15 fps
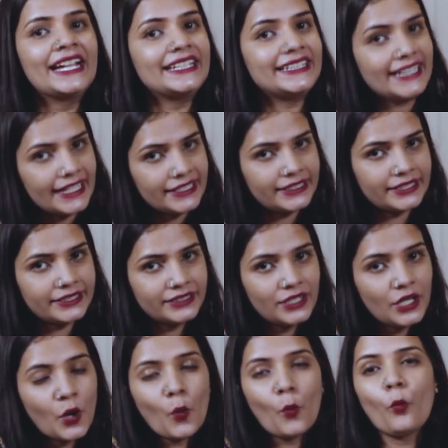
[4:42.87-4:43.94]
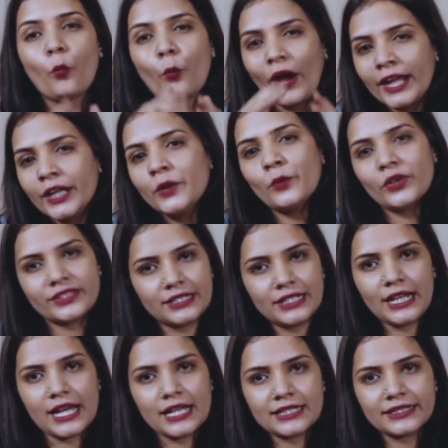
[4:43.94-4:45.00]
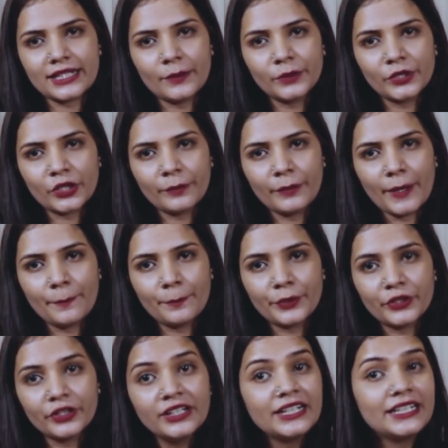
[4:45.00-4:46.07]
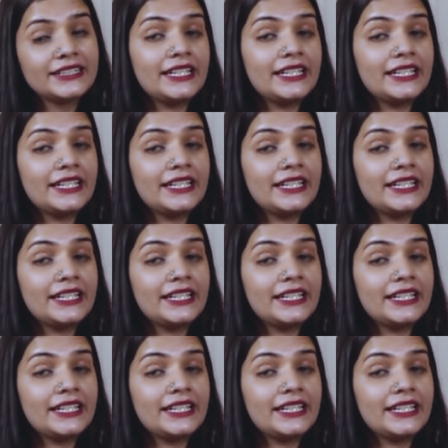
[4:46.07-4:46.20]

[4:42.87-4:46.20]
Yet, when was the last time you remember